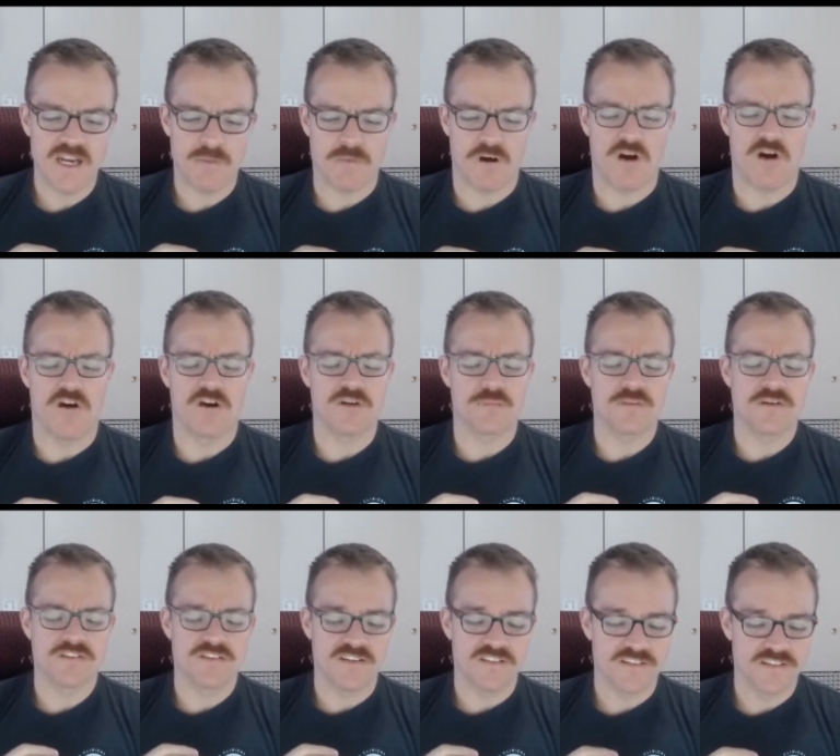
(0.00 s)
I'm
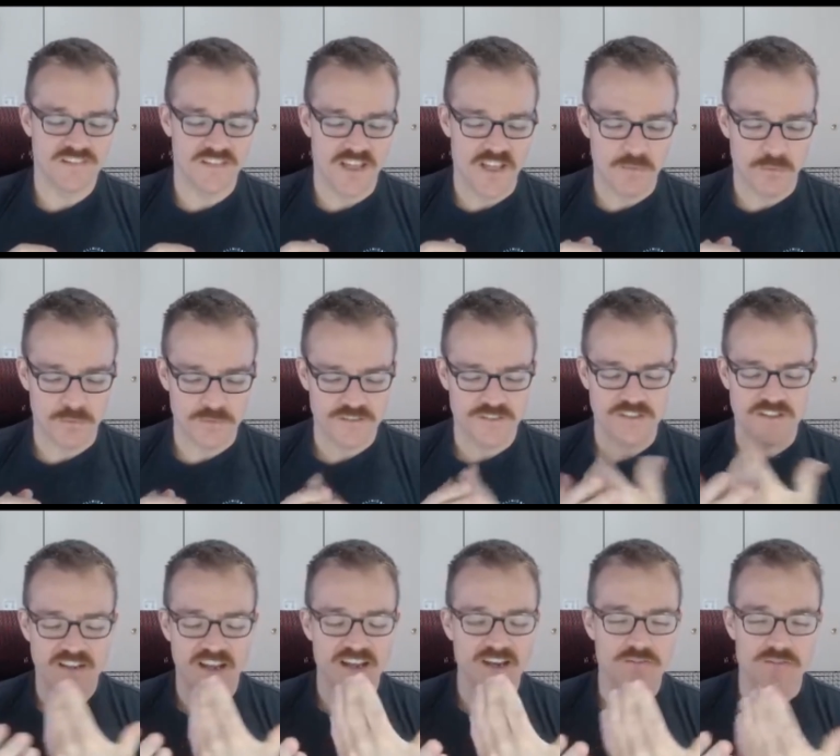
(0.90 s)
100% disabled. And you're
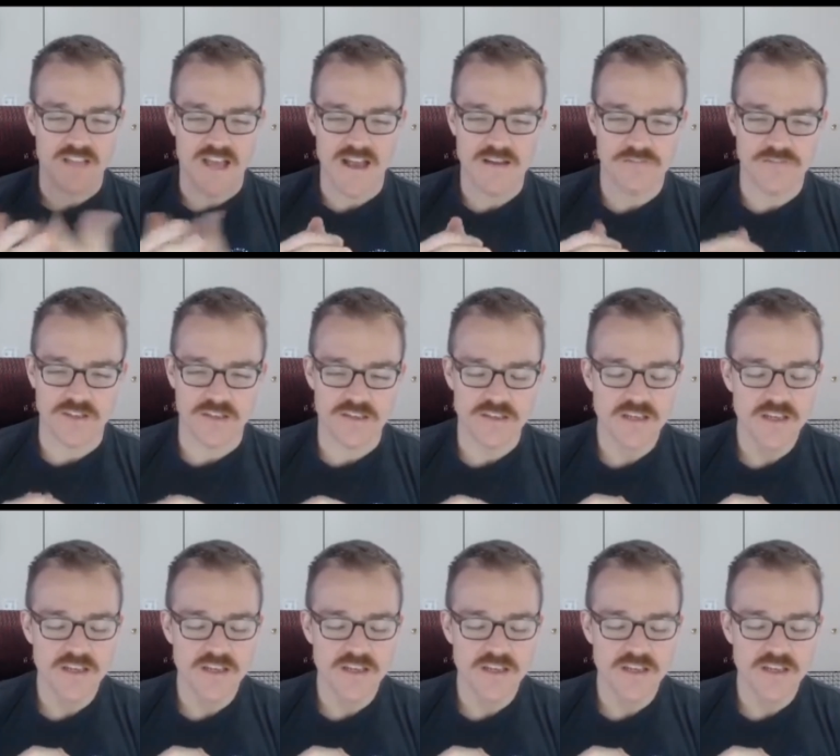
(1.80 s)
kind of laughing